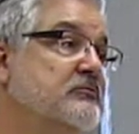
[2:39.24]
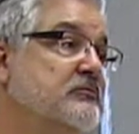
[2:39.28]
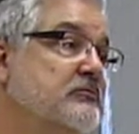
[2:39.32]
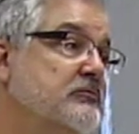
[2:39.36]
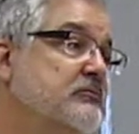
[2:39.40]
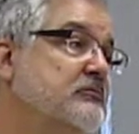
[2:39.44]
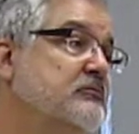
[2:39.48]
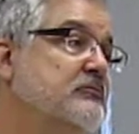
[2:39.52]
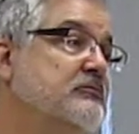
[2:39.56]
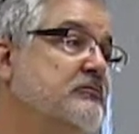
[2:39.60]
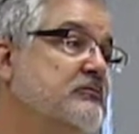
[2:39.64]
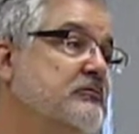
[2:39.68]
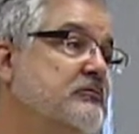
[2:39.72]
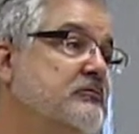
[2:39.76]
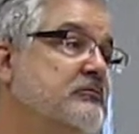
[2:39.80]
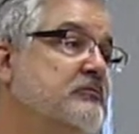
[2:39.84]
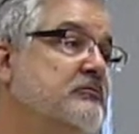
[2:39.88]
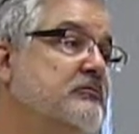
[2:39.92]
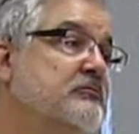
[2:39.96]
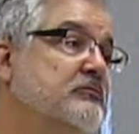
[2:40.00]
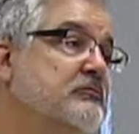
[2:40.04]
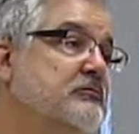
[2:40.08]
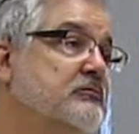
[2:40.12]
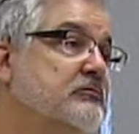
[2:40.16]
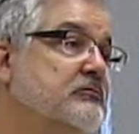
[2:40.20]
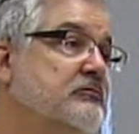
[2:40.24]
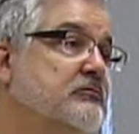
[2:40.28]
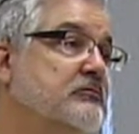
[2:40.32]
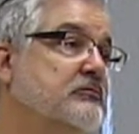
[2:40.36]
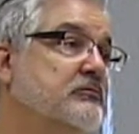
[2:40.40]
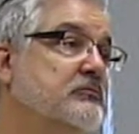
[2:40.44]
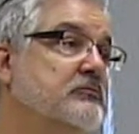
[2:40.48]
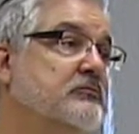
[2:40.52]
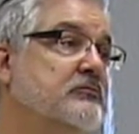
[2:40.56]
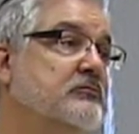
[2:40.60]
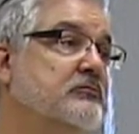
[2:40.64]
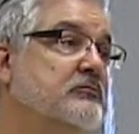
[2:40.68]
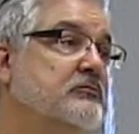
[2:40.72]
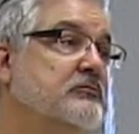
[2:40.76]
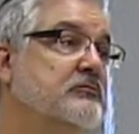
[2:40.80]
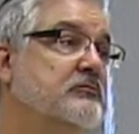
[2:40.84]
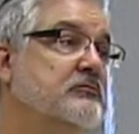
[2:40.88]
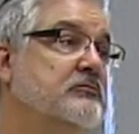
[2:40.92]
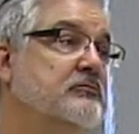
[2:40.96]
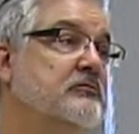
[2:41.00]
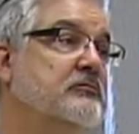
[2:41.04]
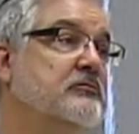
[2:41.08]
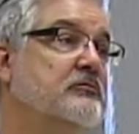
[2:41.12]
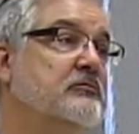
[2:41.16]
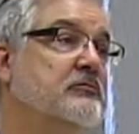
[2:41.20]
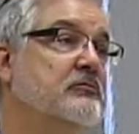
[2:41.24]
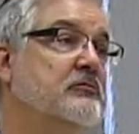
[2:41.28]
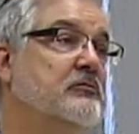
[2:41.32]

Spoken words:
(no one is talking)